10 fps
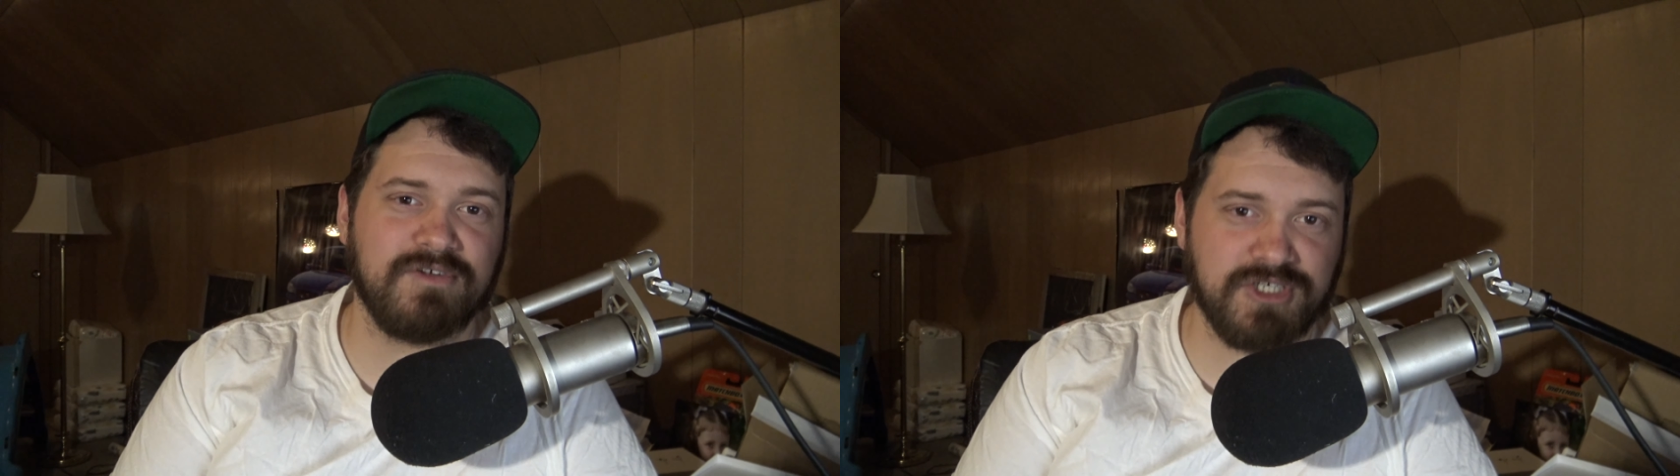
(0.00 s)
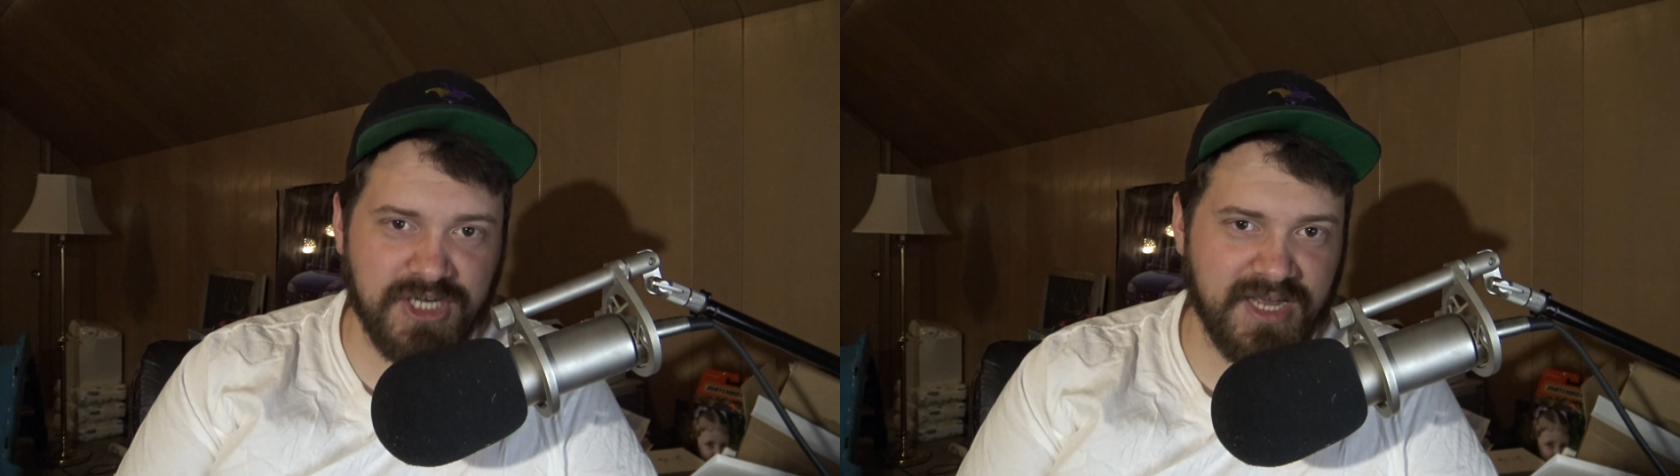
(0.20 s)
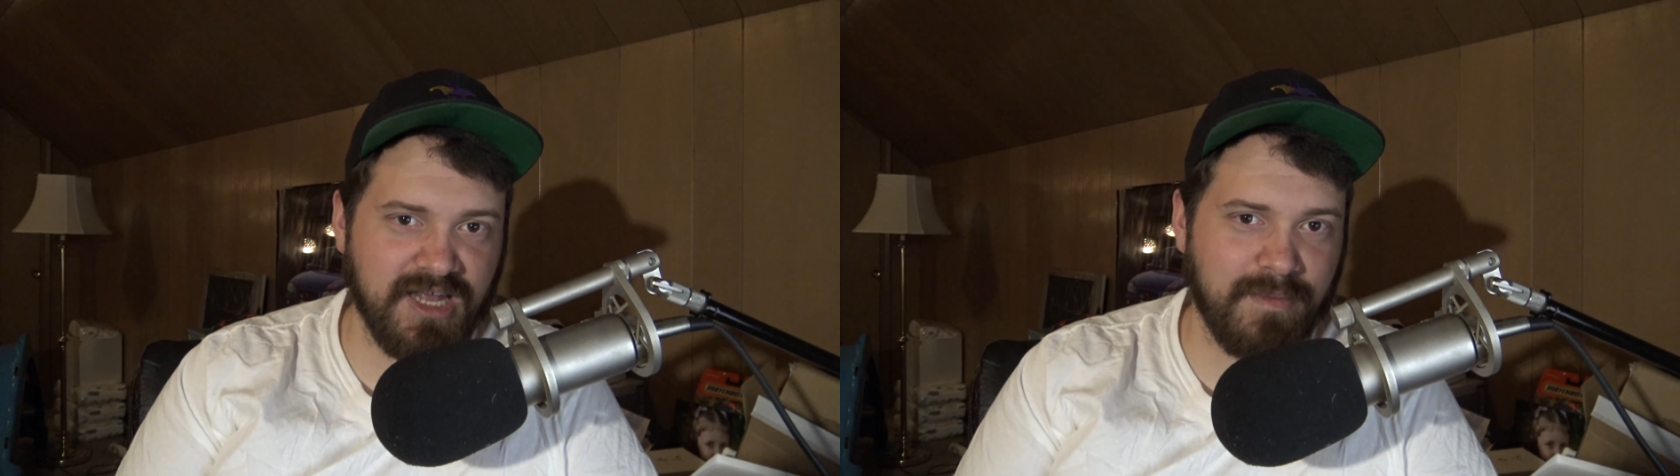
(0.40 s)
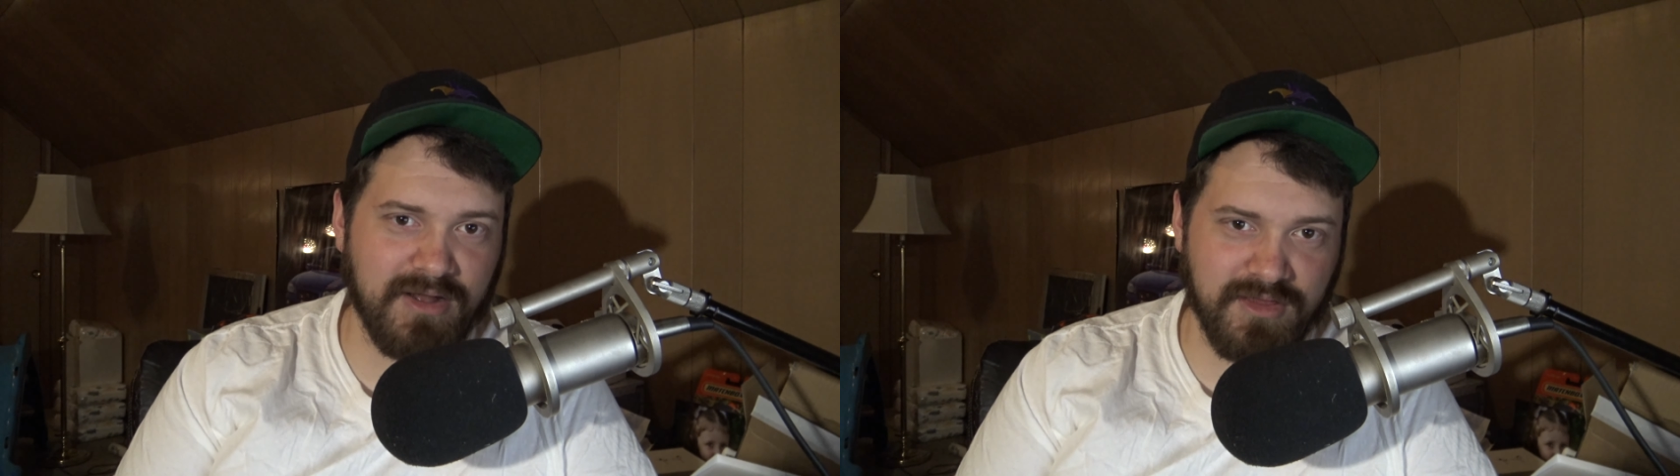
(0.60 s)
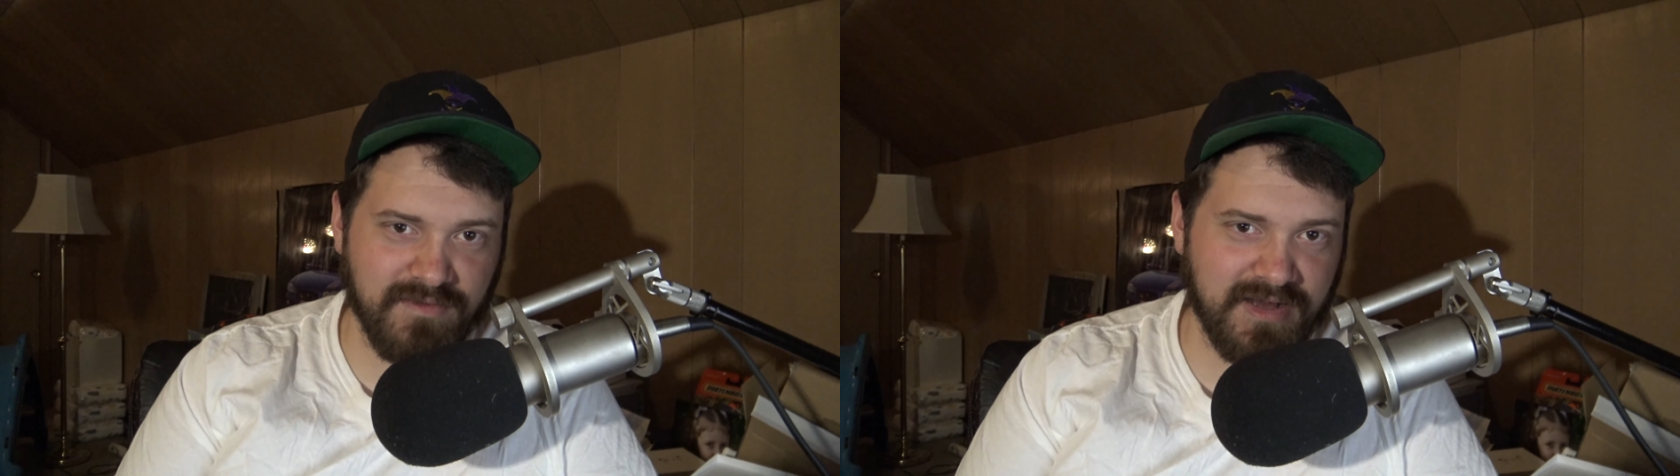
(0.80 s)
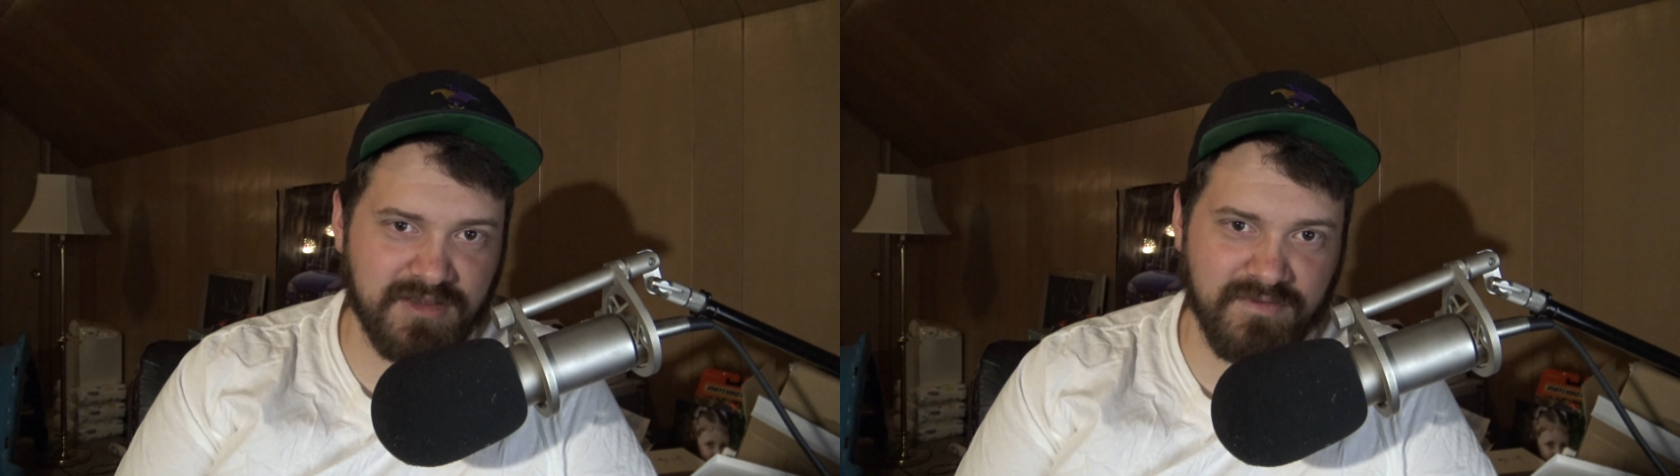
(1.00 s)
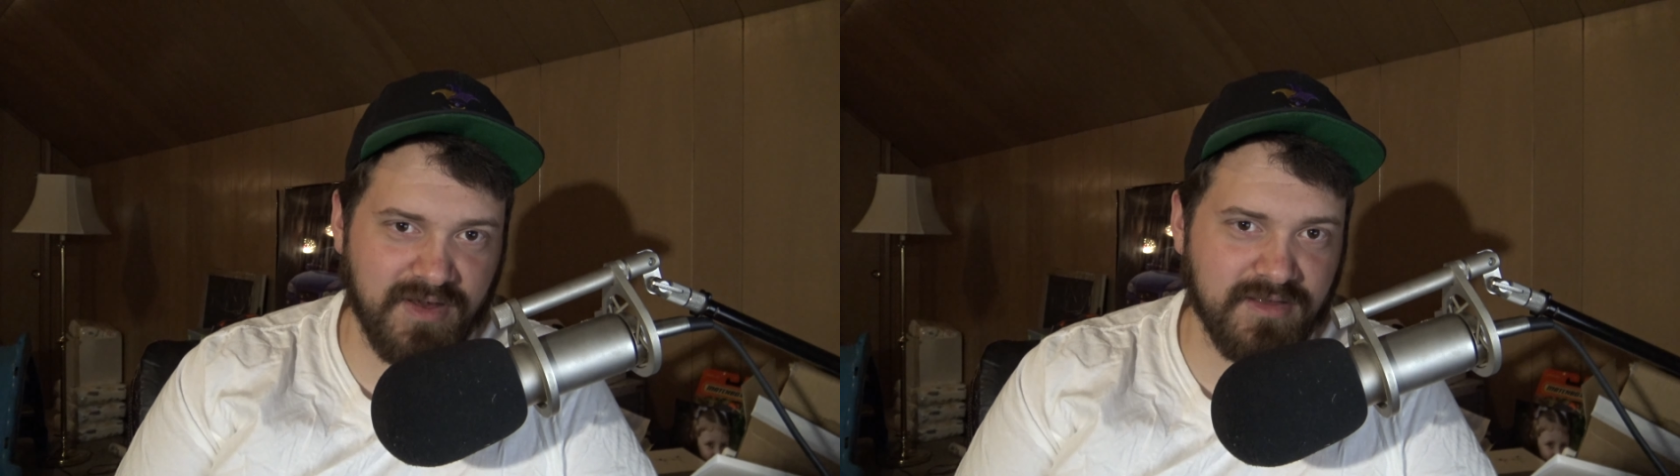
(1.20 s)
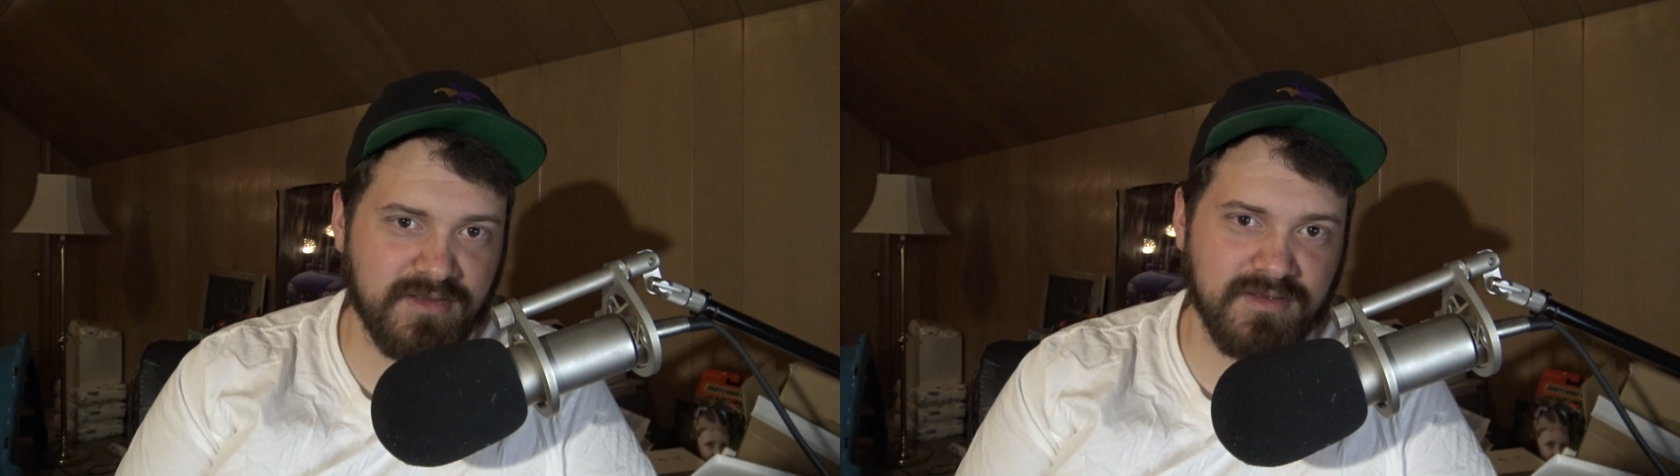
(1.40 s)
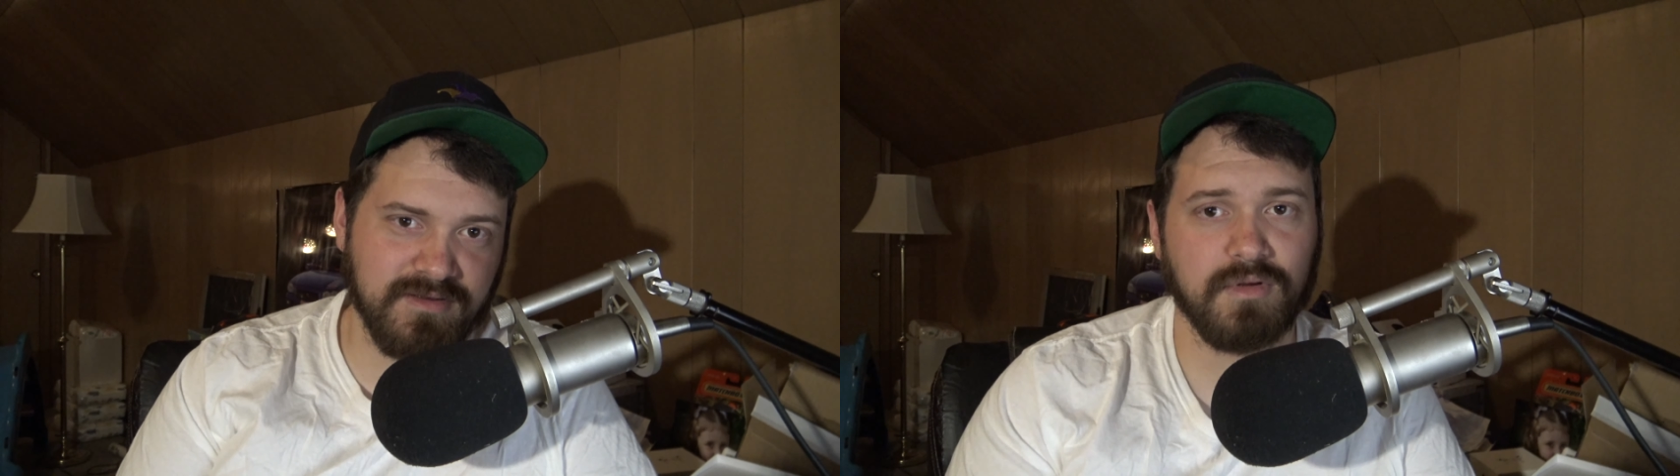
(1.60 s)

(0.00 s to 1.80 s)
a shit about the rest of us?